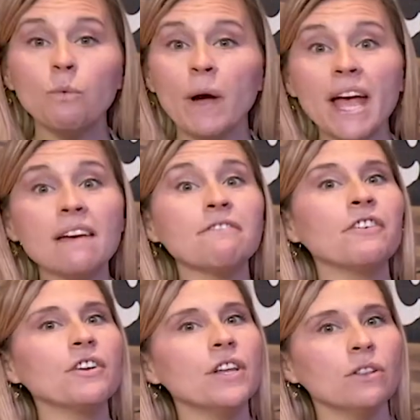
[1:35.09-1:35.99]
Wait
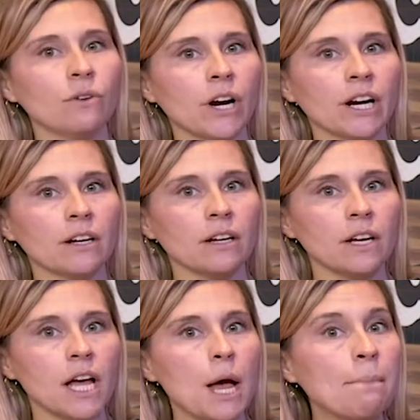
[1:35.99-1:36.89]
for the Lord.
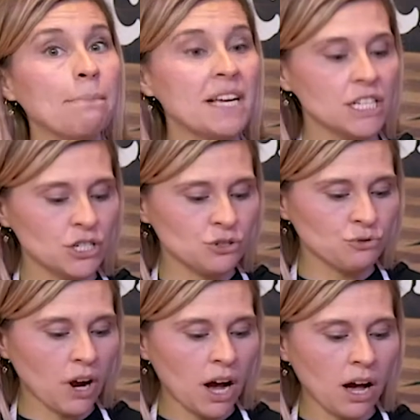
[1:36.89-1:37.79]
Be
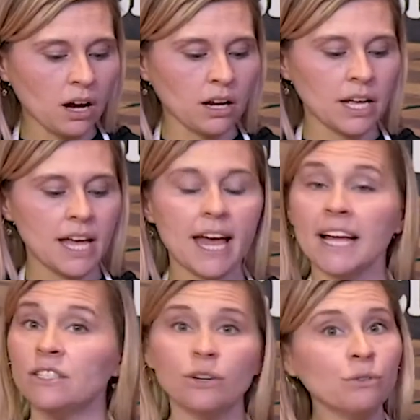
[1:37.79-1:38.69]
strong
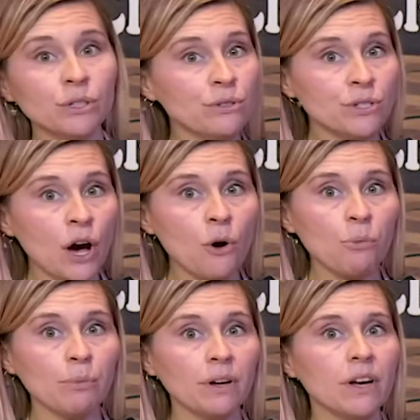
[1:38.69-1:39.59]
and don't lose
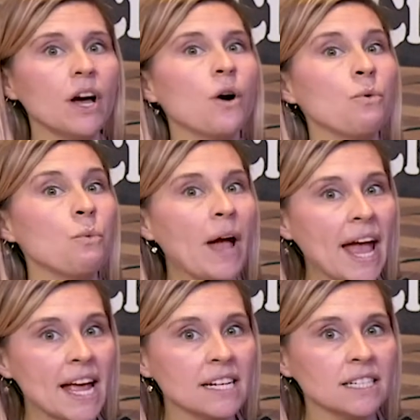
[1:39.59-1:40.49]
hope.
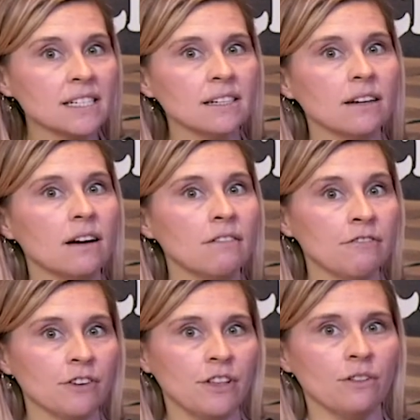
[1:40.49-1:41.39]
Wait
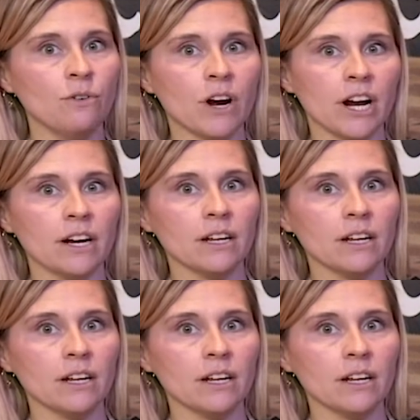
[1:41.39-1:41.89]
for the Lord.